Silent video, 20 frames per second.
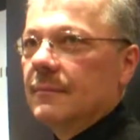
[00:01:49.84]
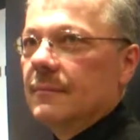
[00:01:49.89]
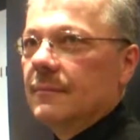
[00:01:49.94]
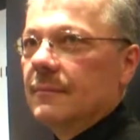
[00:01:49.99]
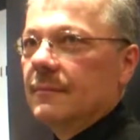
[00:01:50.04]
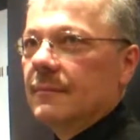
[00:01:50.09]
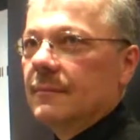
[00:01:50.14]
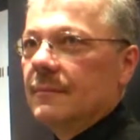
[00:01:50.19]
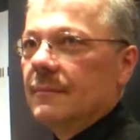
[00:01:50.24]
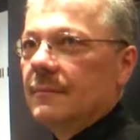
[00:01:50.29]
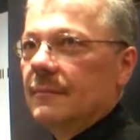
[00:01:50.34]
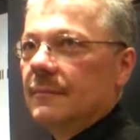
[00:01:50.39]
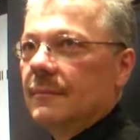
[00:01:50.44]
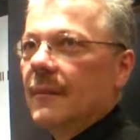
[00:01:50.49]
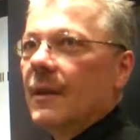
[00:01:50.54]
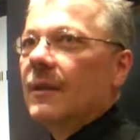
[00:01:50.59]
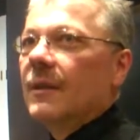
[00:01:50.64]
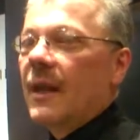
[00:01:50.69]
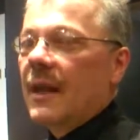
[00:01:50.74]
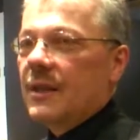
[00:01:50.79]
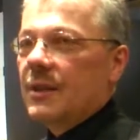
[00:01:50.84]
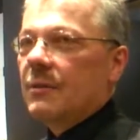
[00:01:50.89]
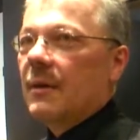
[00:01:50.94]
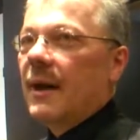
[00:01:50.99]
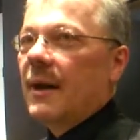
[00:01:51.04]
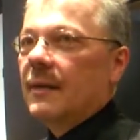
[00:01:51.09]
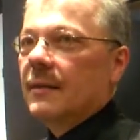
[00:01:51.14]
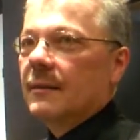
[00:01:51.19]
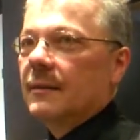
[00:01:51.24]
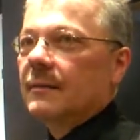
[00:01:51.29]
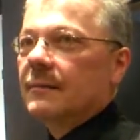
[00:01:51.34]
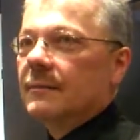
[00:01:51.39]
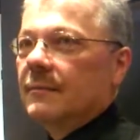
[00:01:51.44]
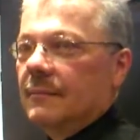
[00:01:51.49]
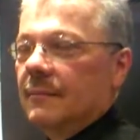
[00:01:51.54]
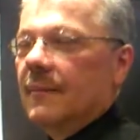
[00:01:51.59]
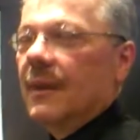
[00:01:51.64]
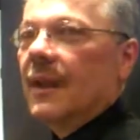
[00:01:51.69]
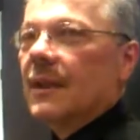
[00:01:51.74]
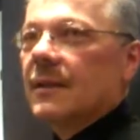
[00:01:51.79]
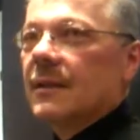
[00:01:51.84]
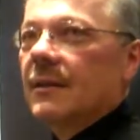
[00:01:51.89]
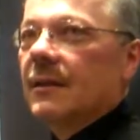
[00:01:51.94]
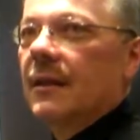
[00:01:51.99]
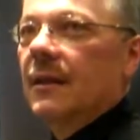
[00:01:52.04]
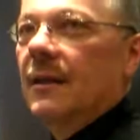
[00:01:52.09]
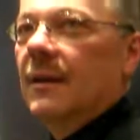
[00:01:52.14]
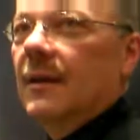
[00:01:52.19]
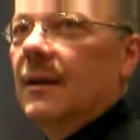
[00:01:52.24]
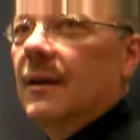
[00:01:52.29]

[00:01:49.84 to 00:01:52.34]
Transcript: disc. That's right. Yeah. Yes. All right.